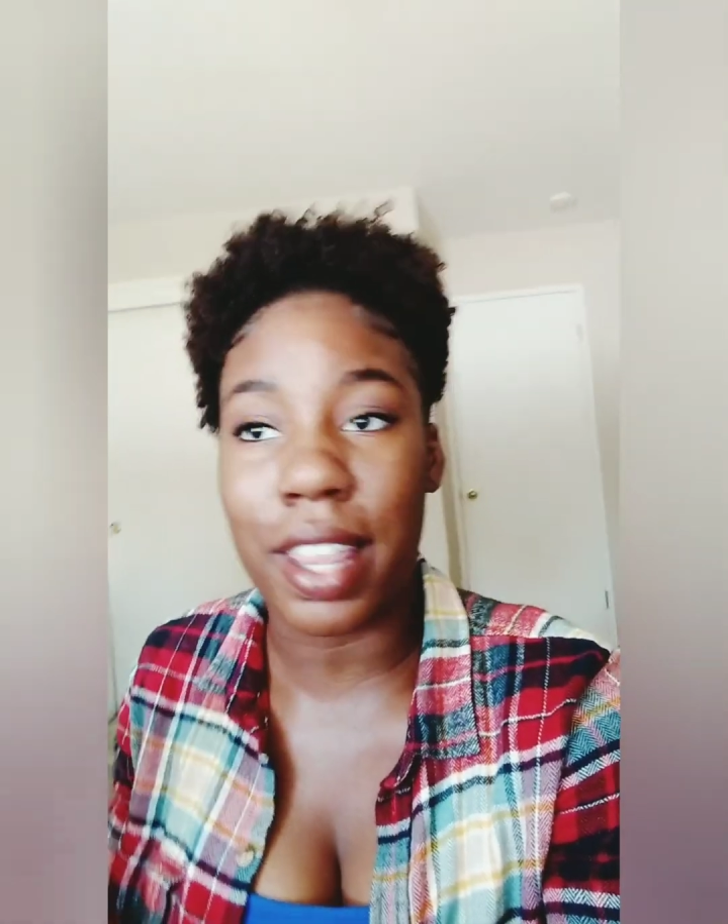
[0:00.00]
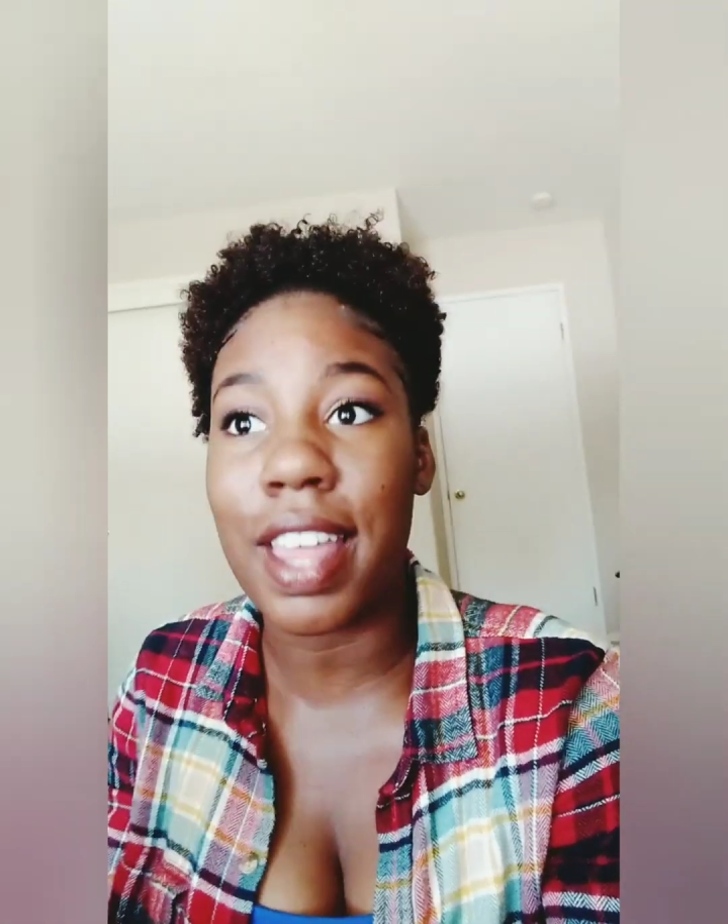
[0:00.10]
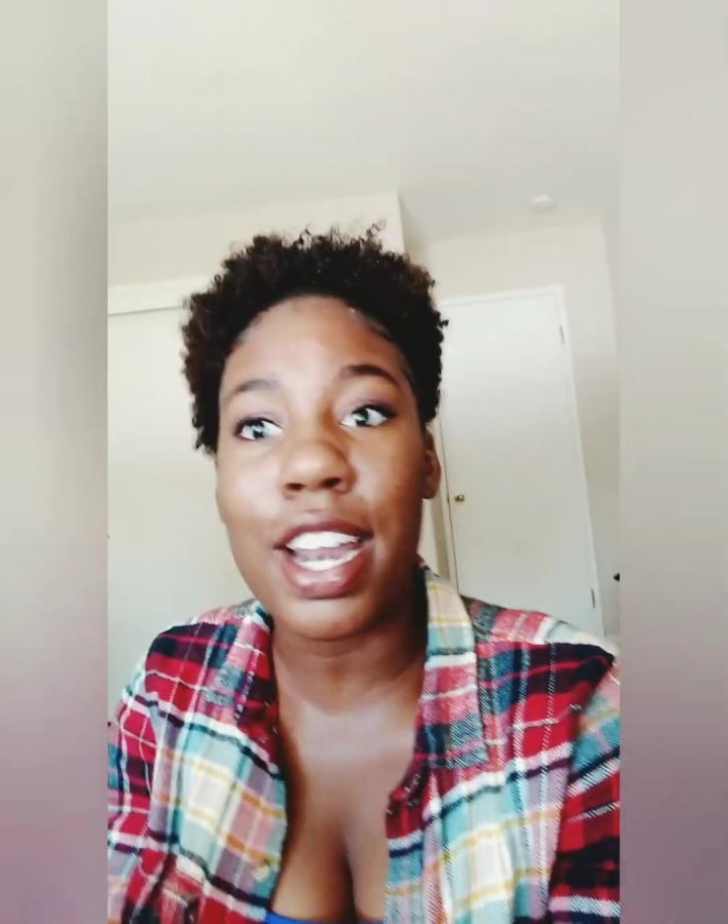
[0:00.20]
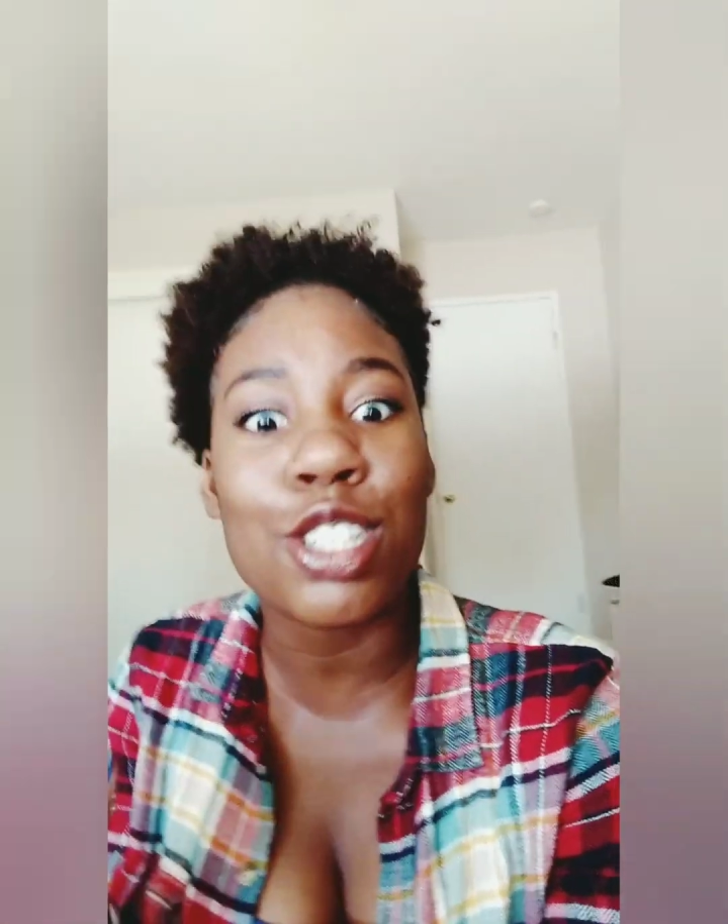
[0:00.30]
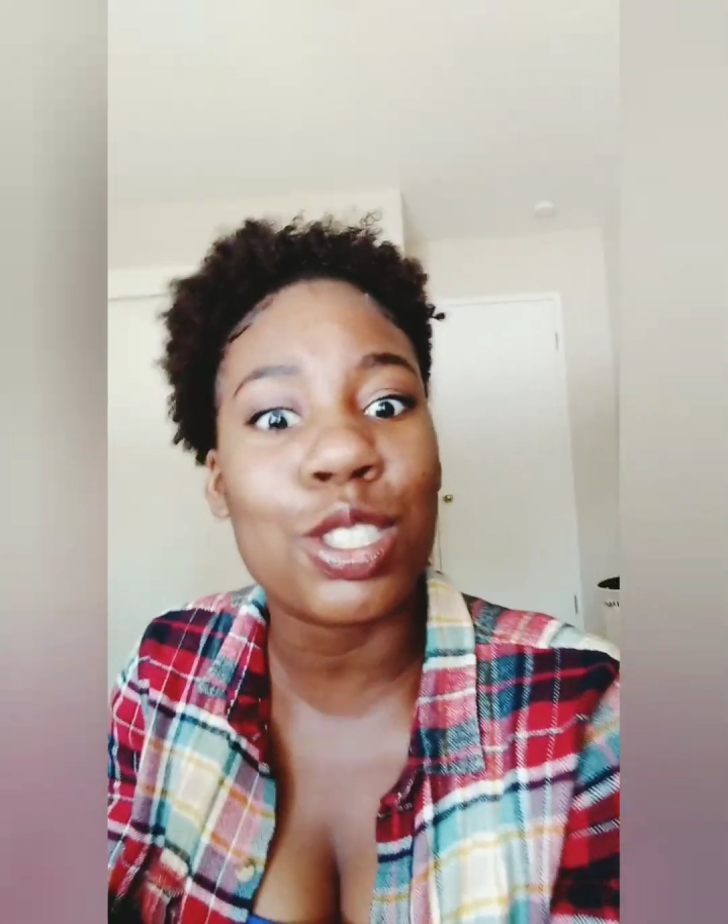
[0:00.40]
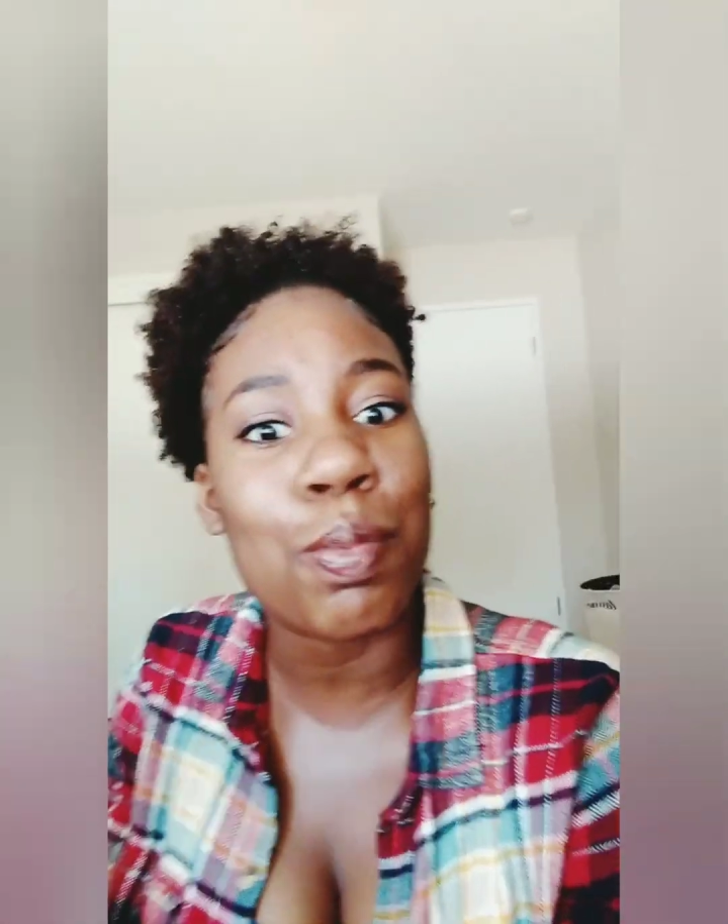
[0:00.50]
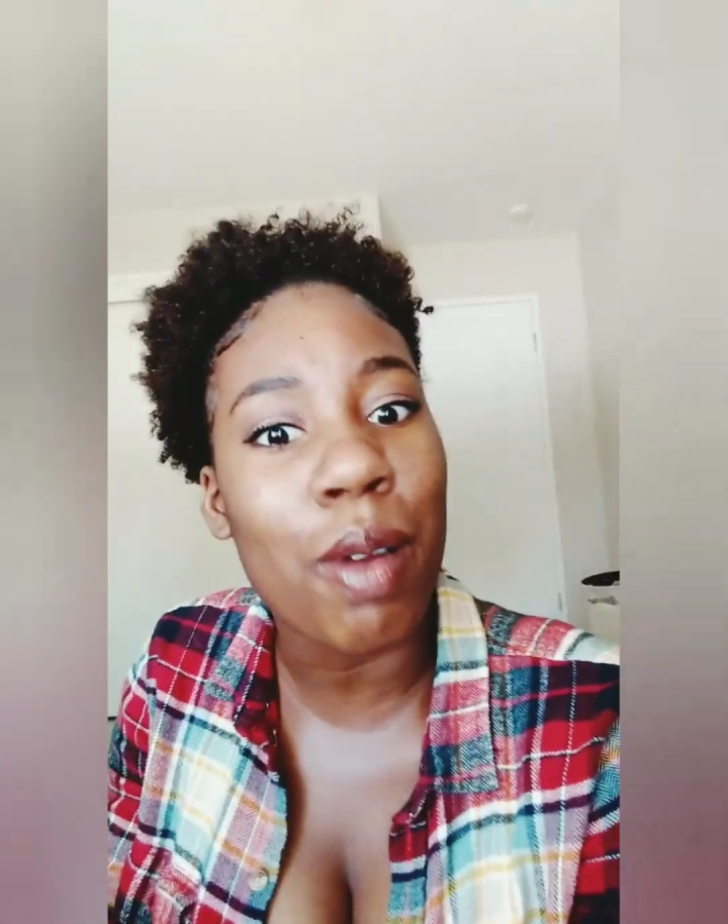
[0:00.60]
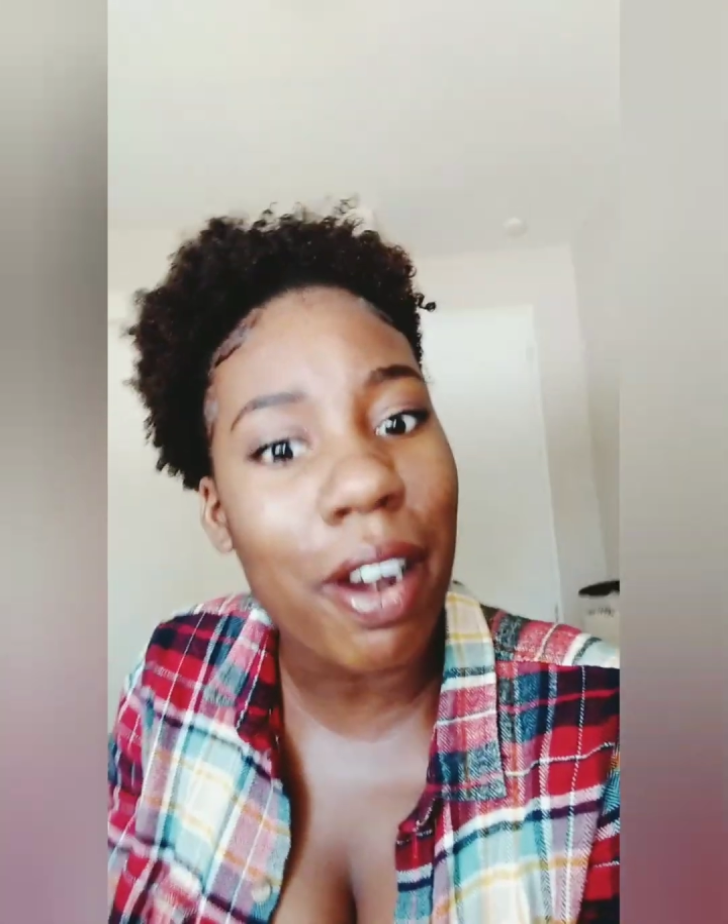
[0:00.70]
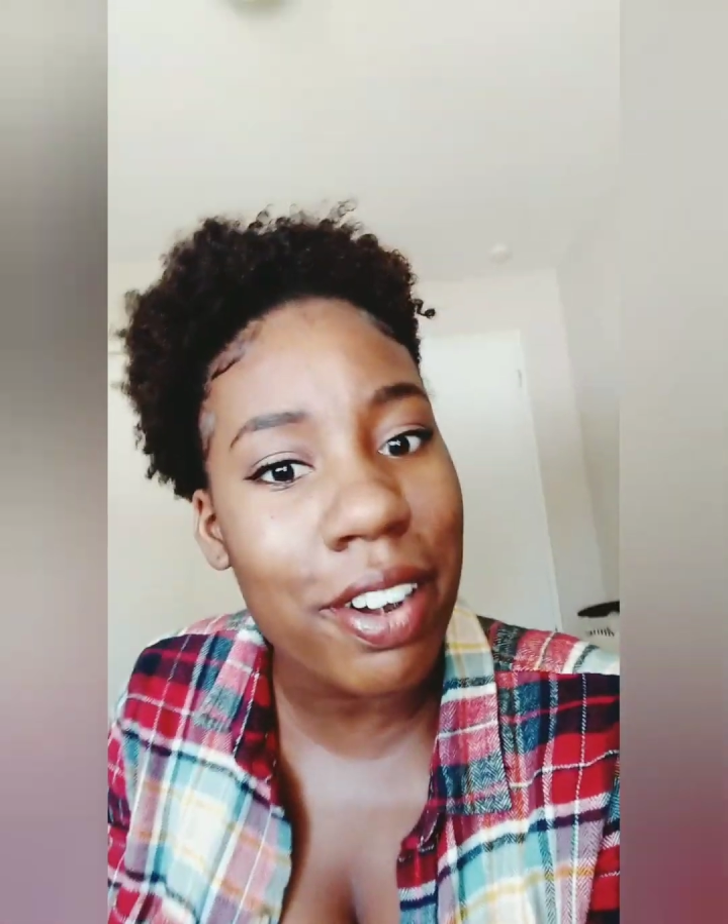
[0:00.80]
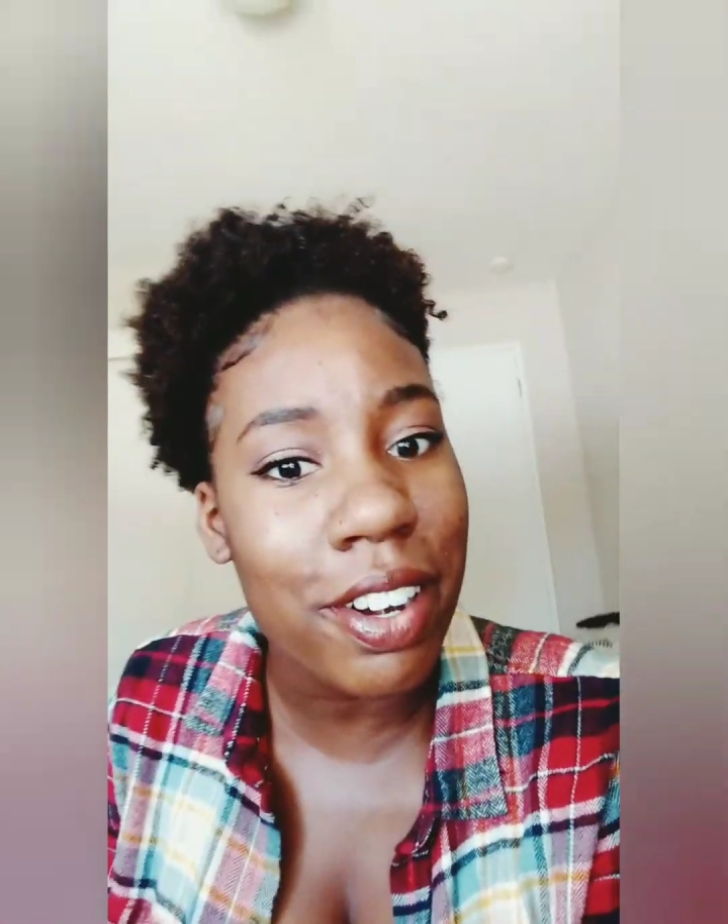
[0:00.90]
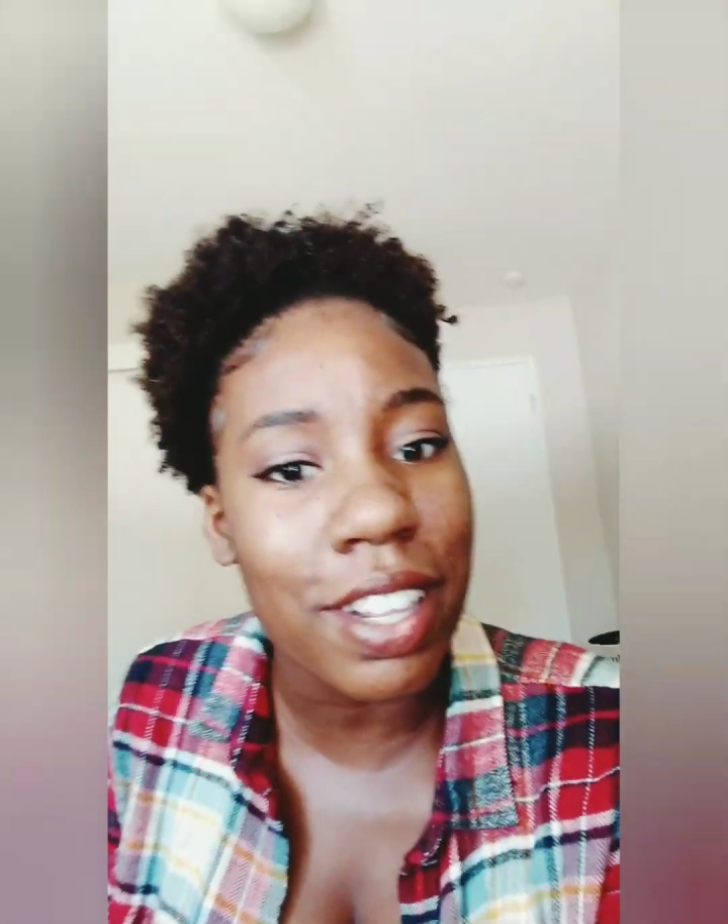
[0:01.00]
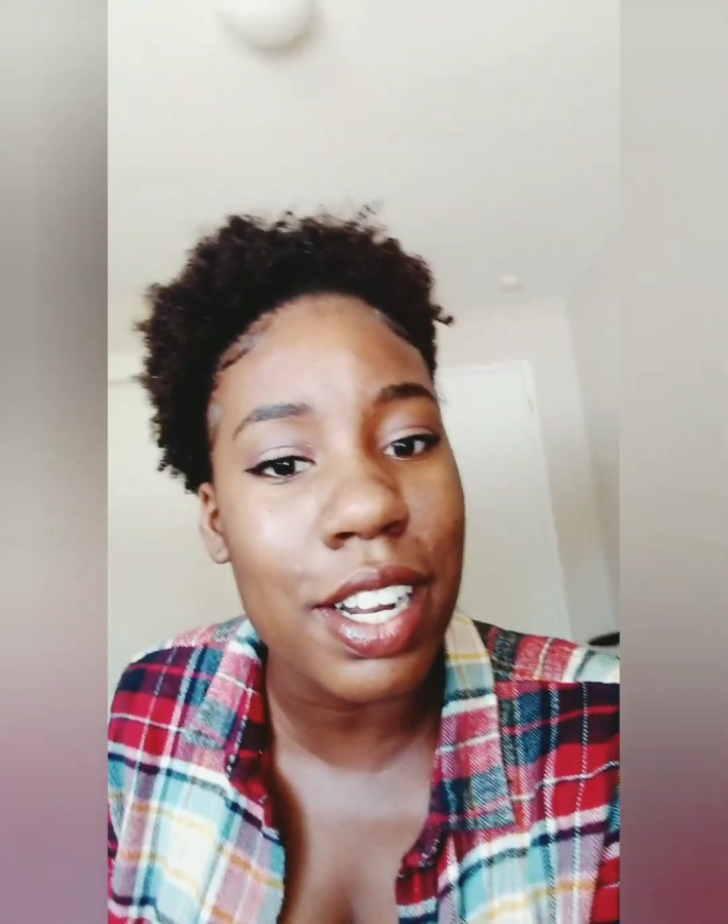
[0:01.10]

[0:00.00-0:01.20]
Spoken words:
That is your partner.